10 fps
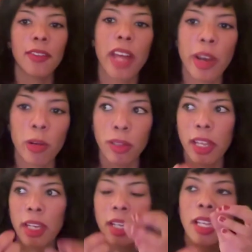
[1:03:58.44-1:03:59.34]
of that, or
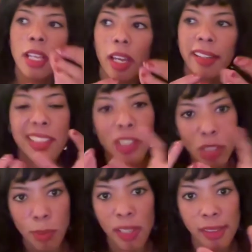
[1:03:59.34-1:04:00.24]
then I start
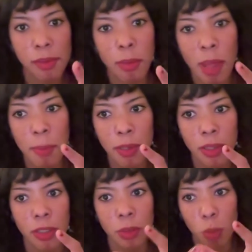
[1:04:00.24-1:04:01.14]
to
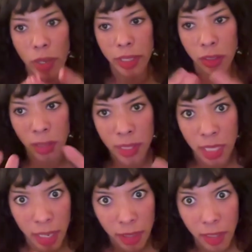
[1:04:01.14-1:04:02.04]
misremember what you're,
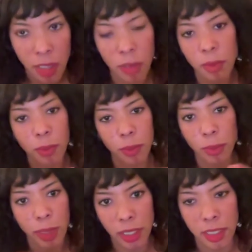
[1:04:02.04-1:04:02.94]

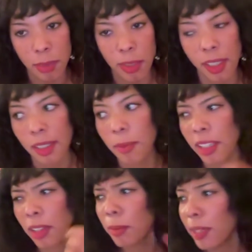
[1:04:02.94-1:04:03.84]
reading to me because I'm
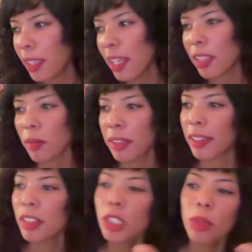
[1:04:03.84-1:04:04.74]
like, oh yeah, there
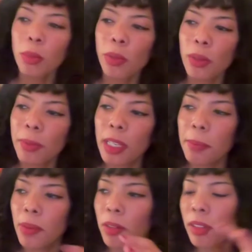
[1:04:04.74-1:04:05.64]
was more
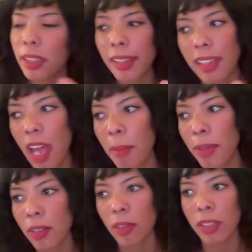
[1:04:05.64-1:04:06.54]
people, or this
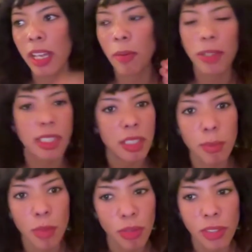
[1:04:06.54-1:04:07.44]
happened, or yeah, we did
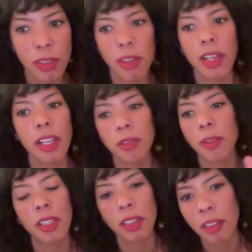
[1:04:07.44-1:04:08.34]
move to Long Island
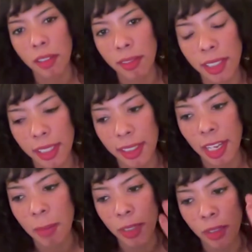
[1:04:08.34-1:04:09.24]
when none of those things
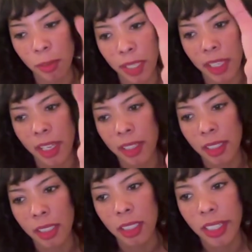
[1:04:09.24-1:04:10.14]
happened. The way that
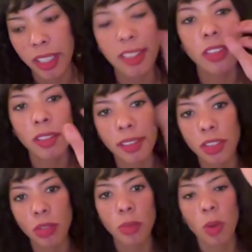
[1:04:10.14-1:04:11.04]
it starts
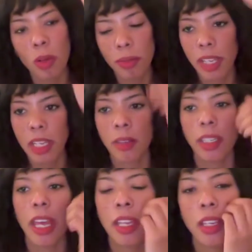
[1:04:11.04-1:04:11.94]
to then
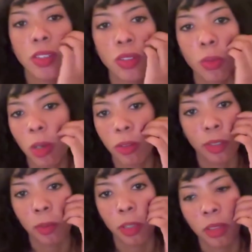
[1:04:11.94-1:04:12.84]
get
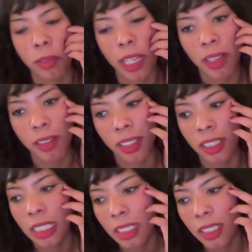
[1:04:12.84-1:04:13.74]
interwoven with
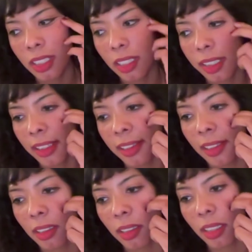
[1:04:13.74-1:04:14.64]
reality
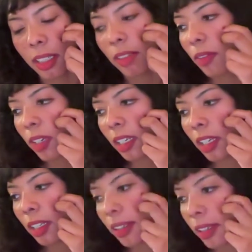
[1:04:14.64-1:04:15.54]
is it's funny.
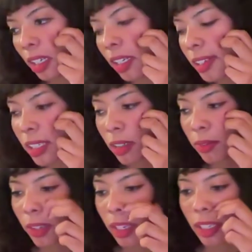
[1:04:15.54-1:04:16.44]
It is
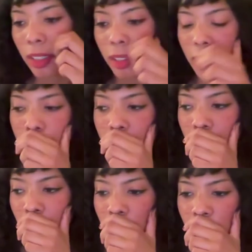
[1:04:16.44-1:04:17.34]
terrifying at the same
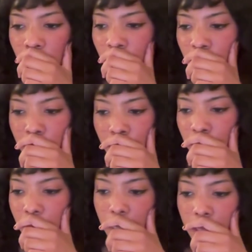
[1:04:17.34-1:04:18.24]
time, but it's true.
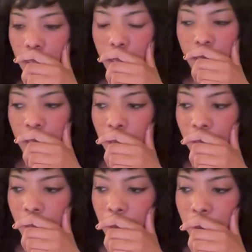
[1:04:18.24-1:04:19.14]
It's
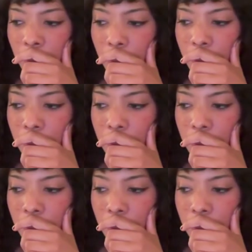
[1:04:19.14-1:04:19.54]
just it